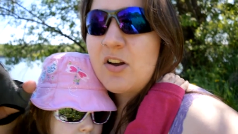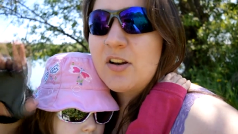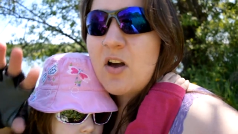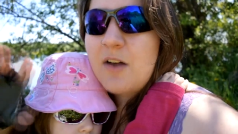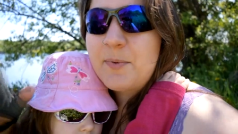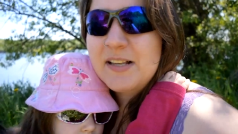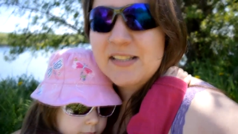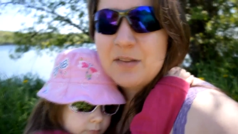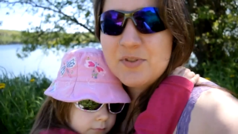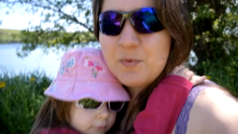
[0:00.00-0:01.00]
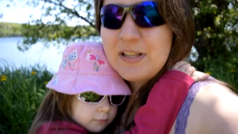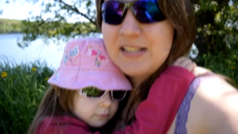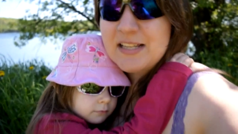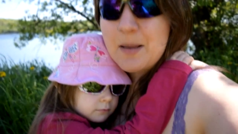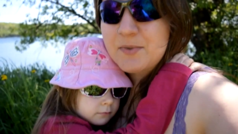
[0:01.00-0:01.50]
on and off because I was really
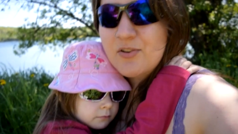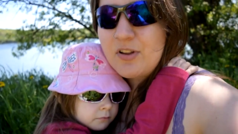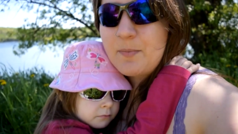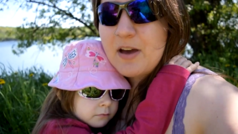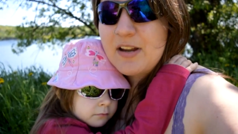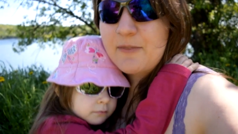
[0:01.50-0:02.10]
skeptical about it